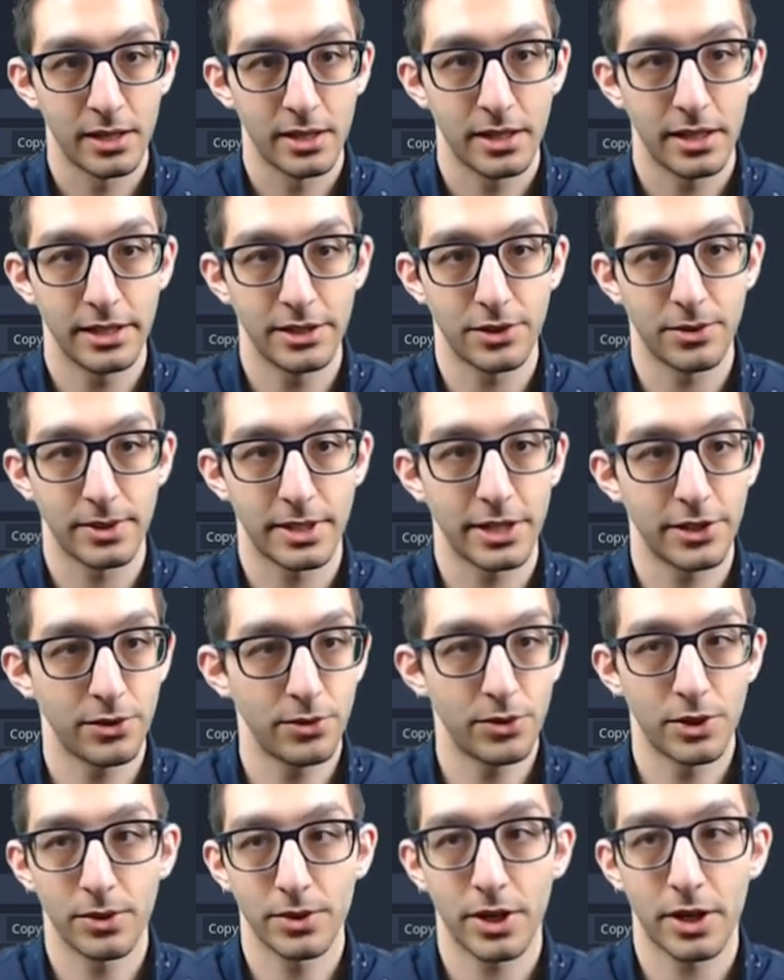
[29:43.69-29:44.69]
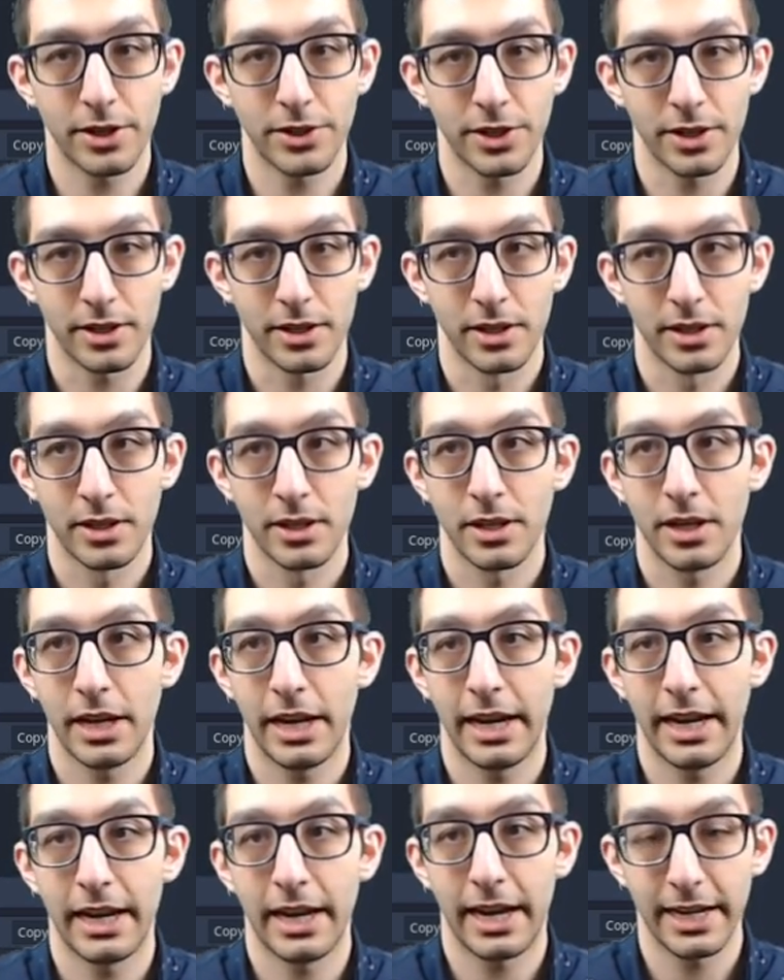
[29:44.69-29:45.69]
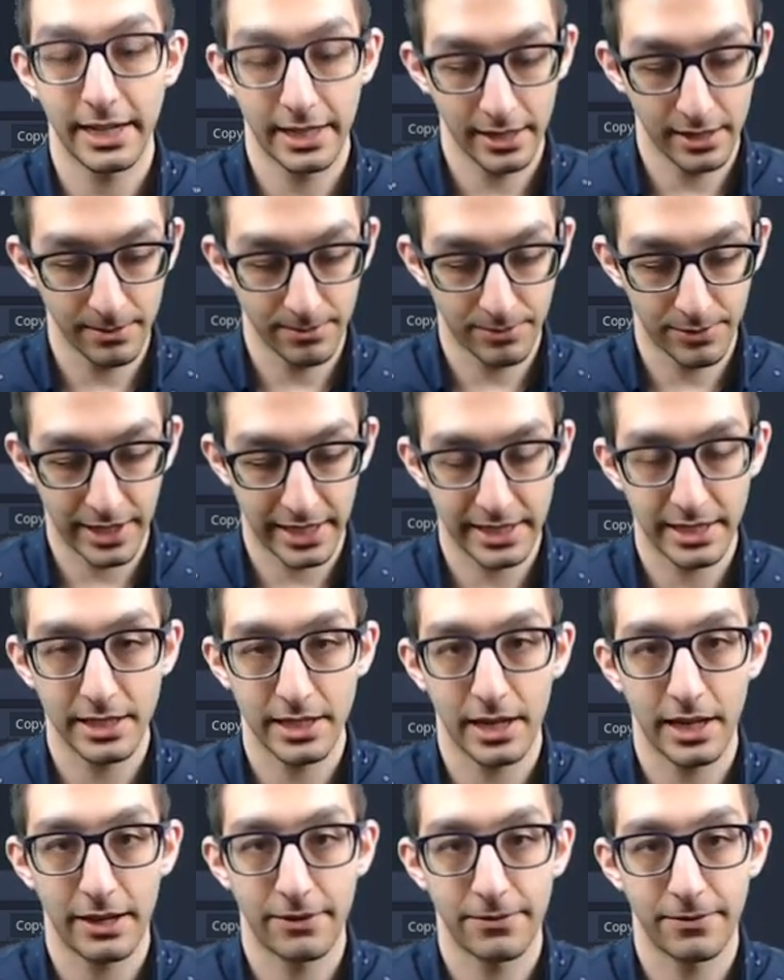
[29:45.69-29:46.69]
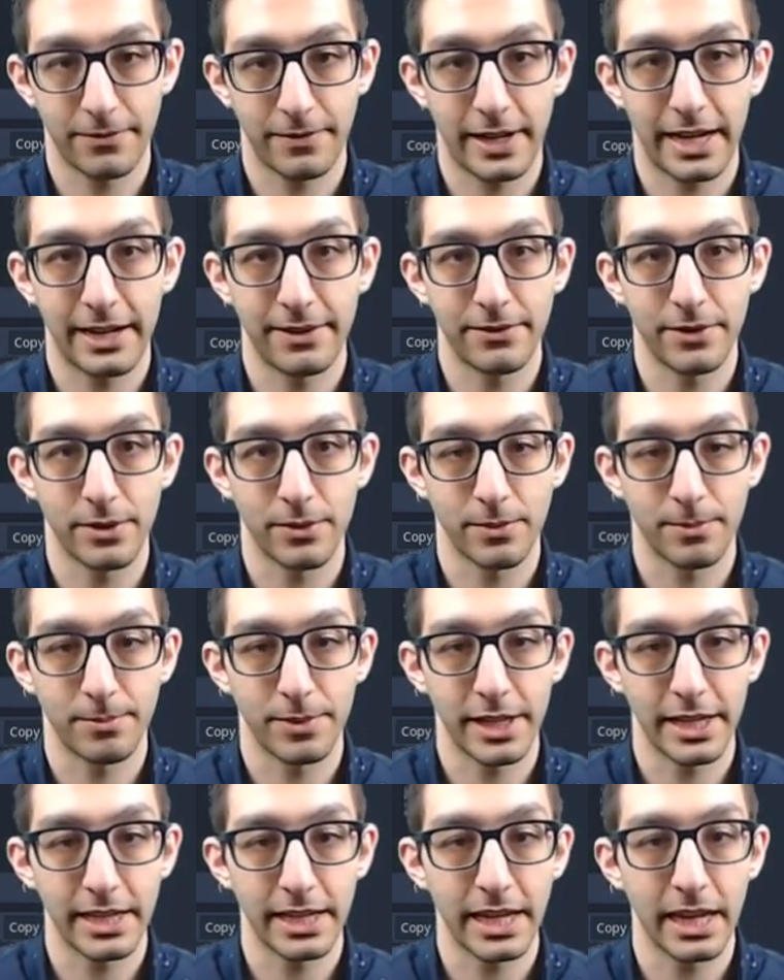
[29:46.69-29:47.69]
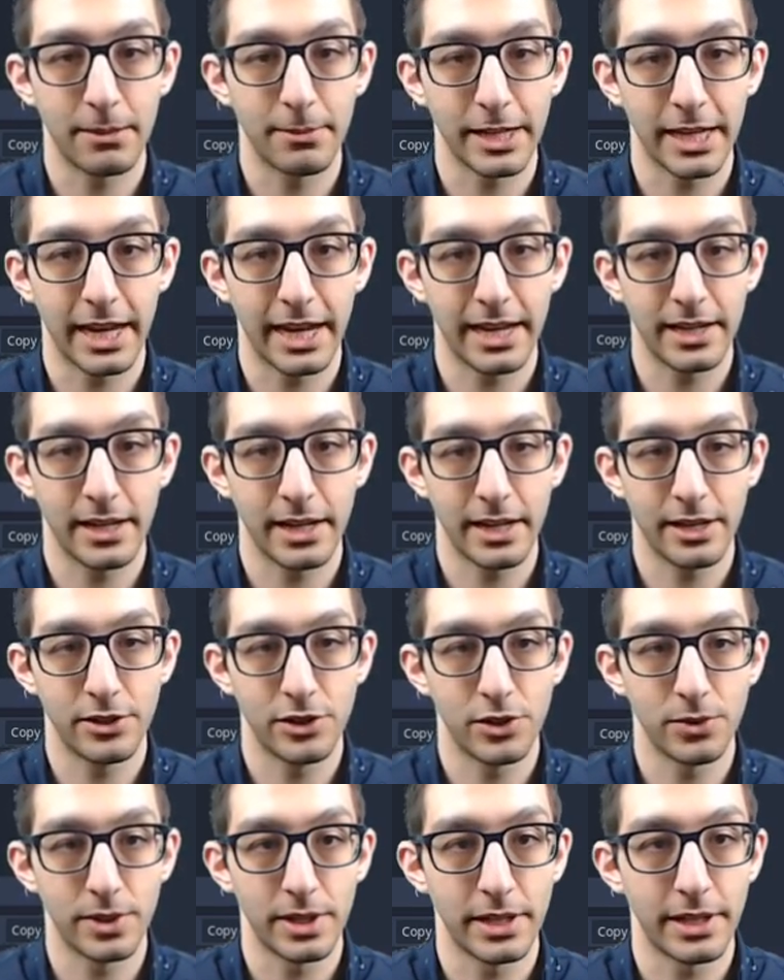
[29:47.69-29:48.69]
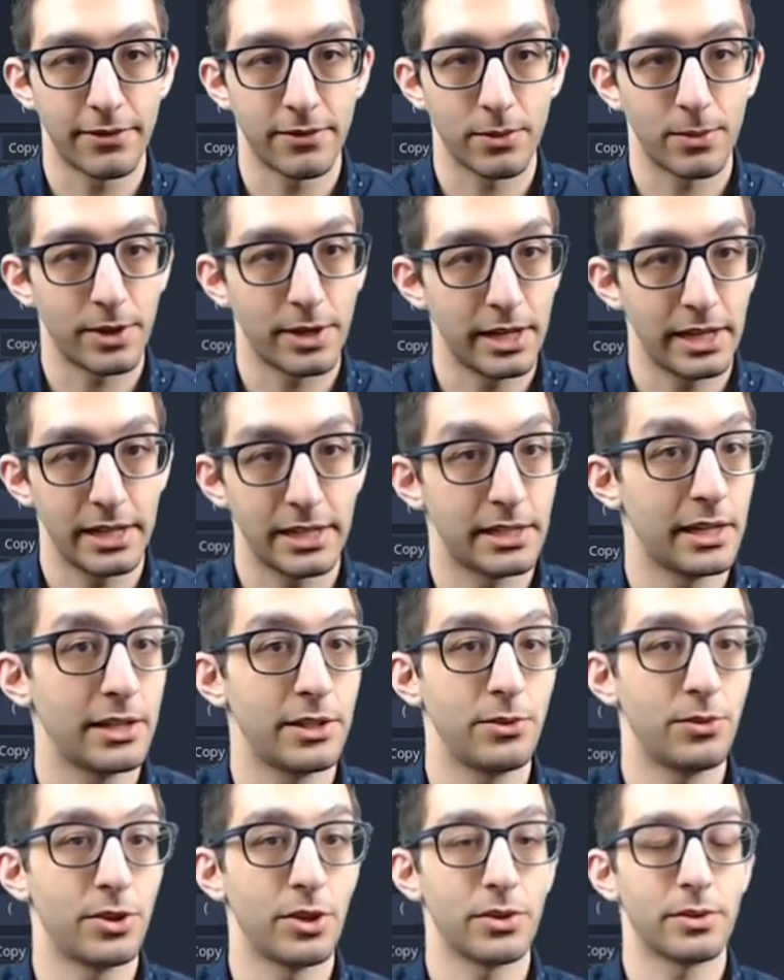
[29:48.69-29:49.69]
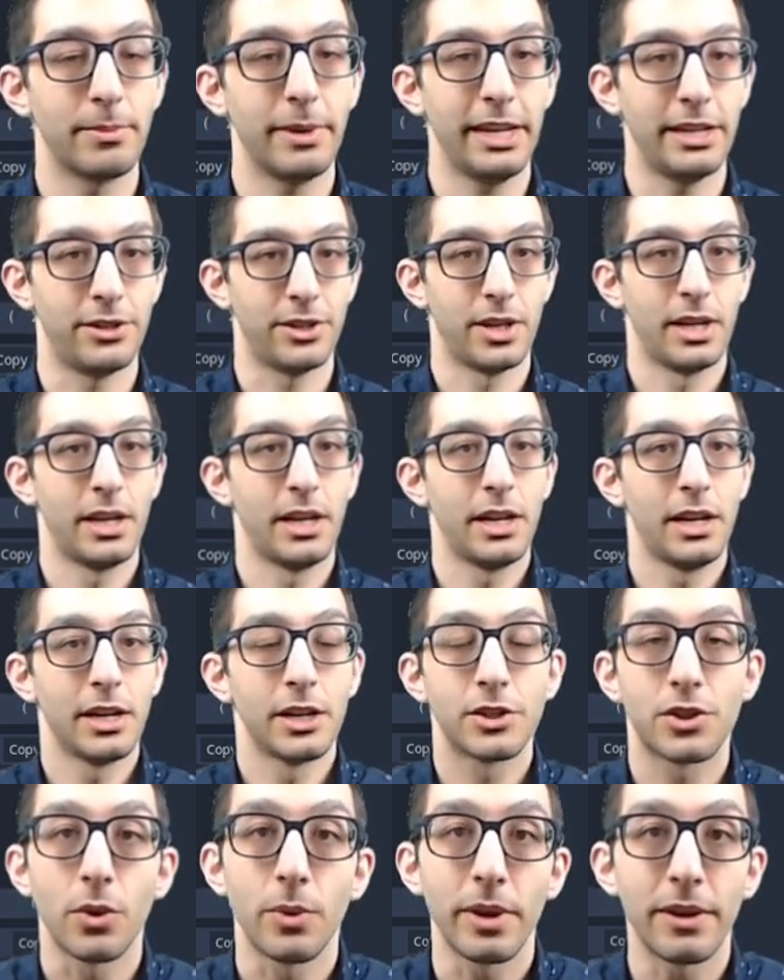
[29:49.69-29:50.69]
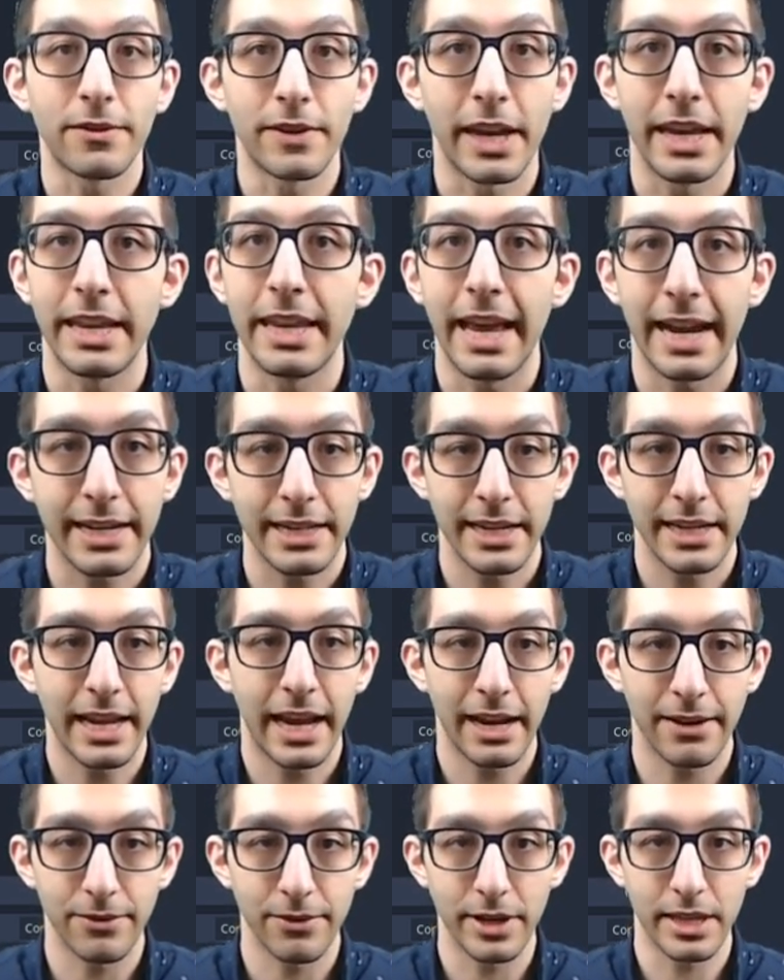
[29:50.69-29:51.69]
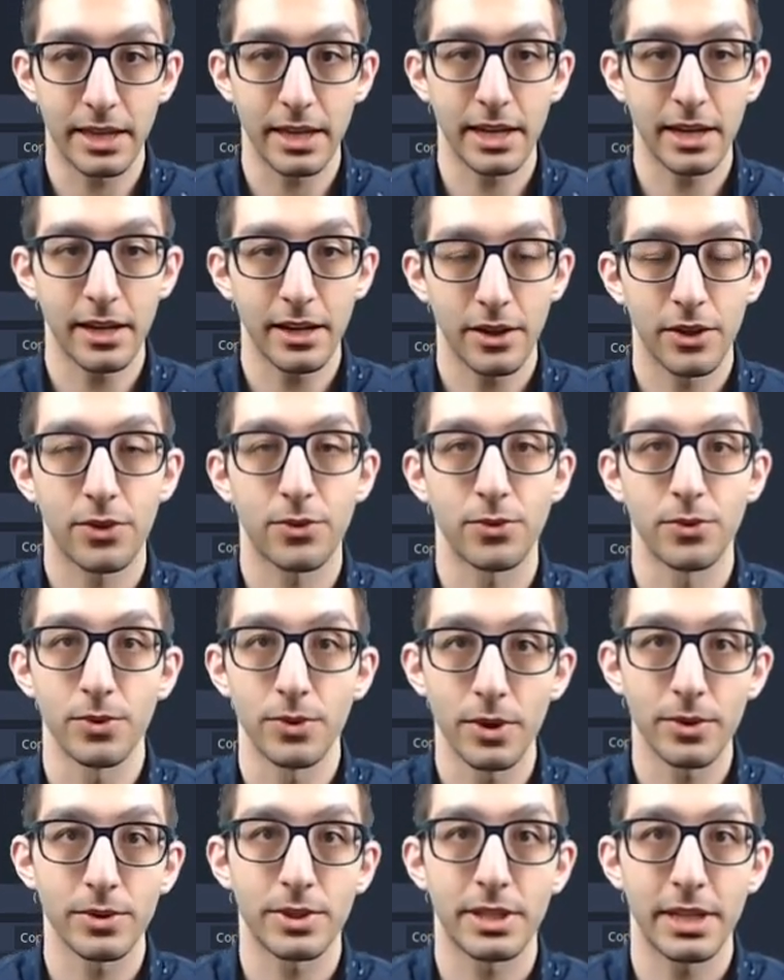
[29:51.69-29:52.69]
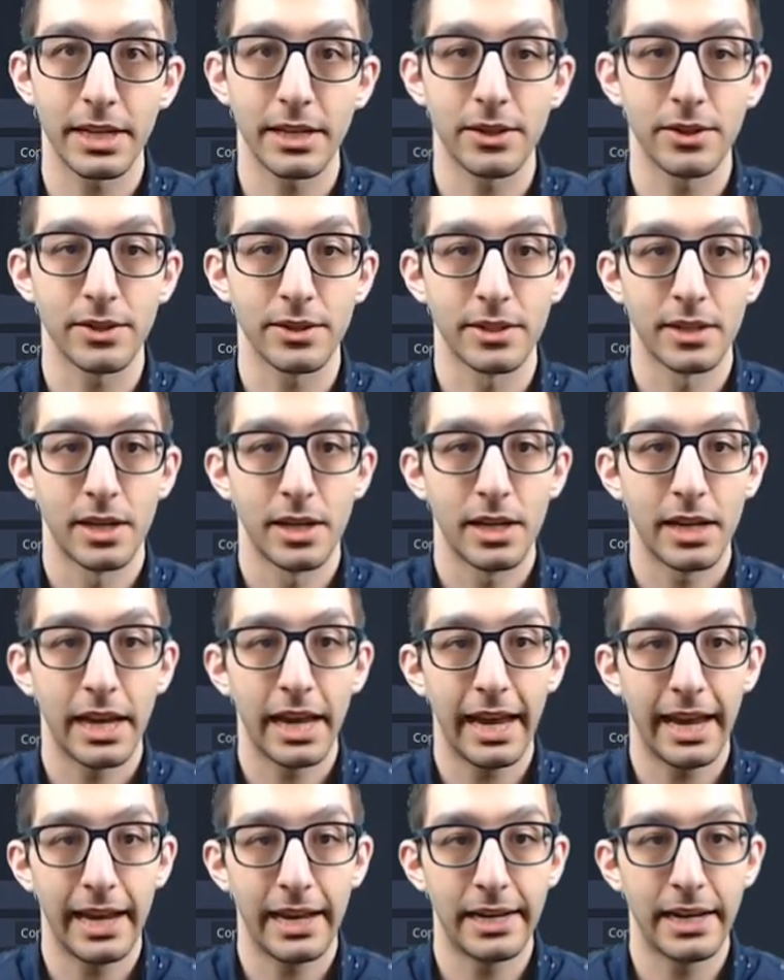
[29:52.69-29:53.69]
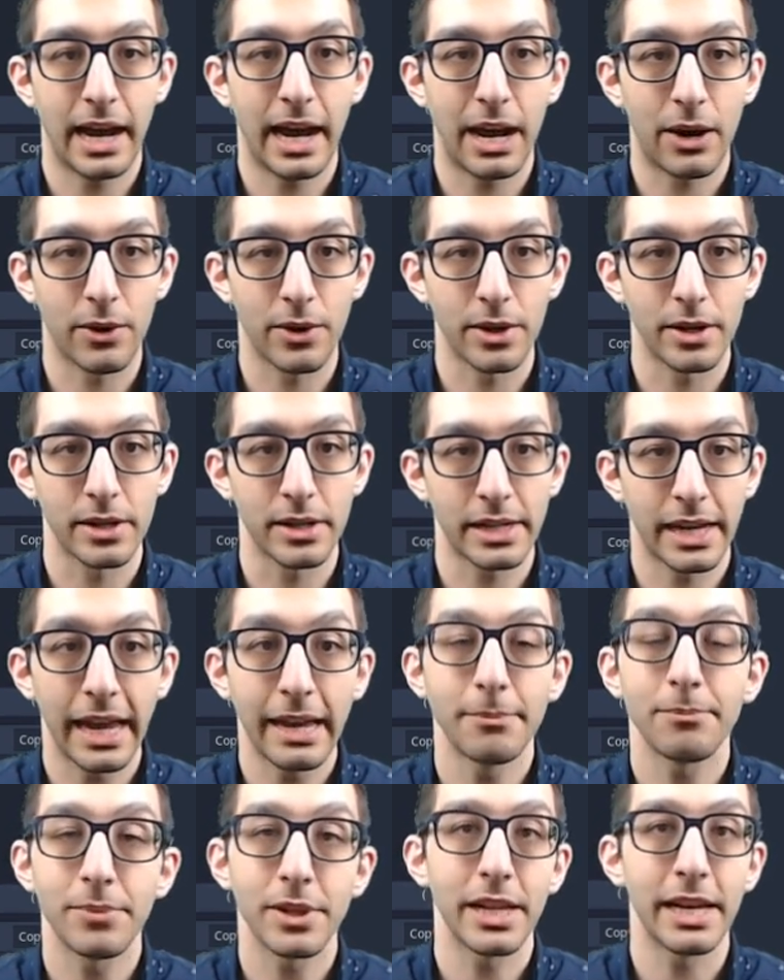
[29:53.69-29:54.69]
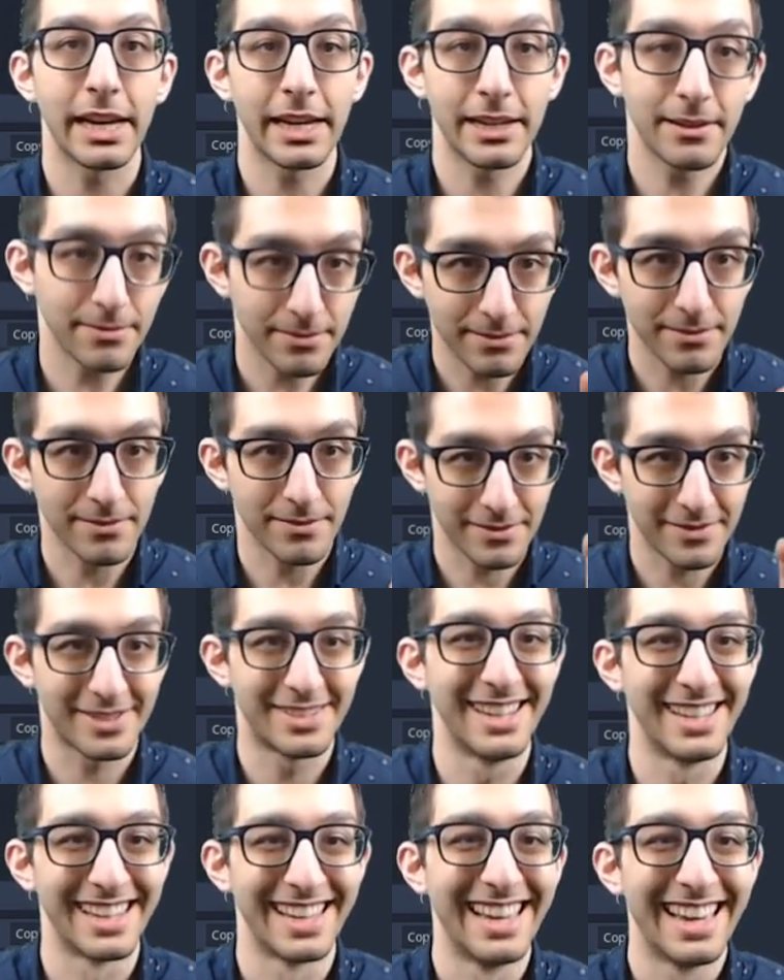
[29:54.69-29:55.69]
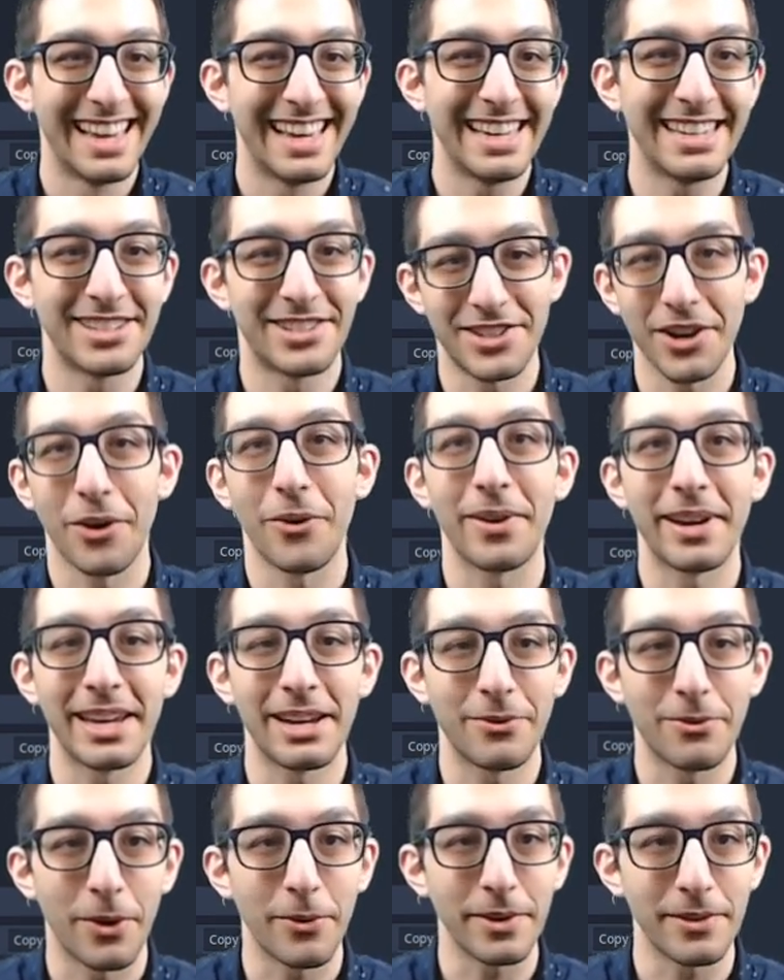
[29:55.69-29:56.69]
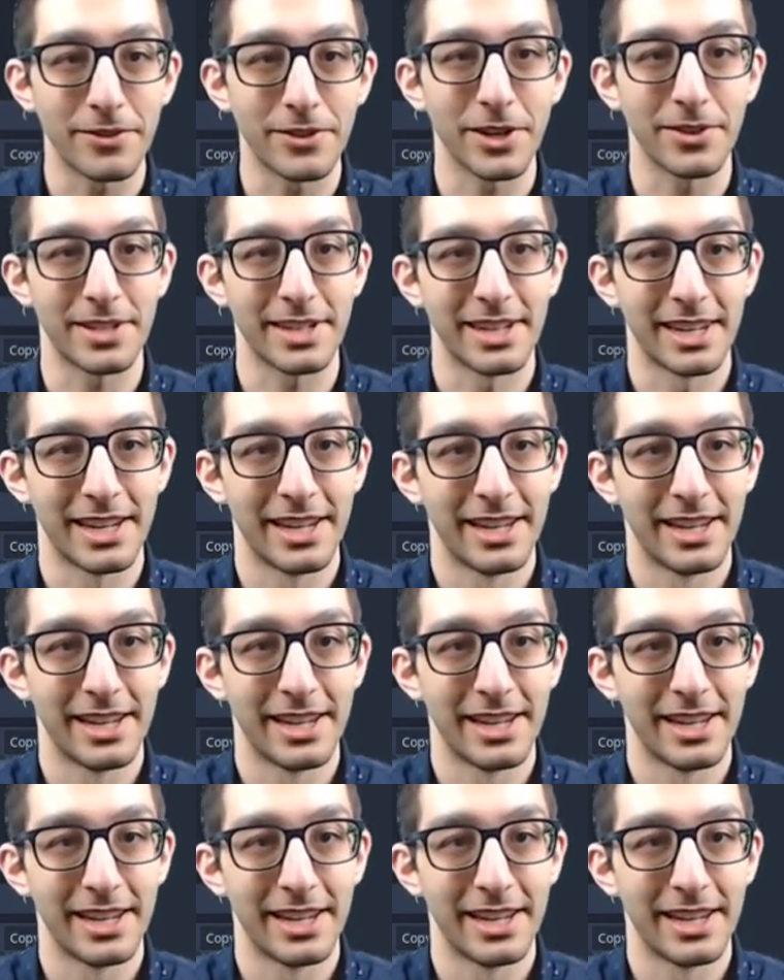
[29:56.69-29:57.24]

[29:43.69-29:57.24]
And so it says you chose Archer. and I can press F five to play the game again and choose a different one, and it says you chose mage. So we've connected everything through those signals, and our gameplay is showing what we've chosen.